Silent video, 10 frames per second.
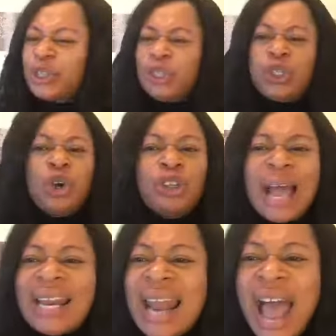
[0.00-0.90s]

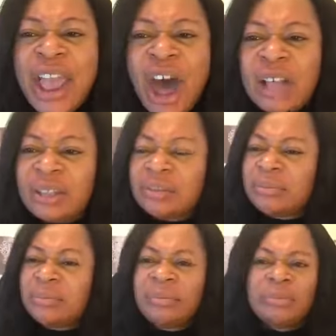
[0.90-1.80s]
Judah Lion.
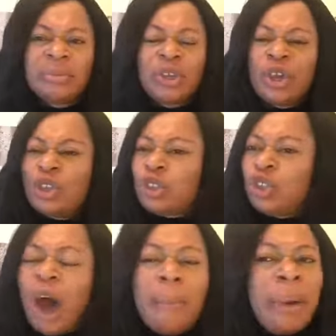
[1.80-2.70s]

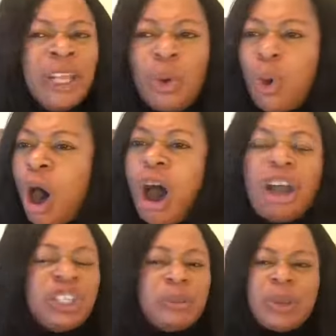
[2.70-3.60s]
Somebody
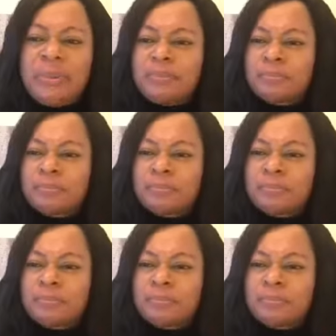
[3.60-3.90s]
worship him.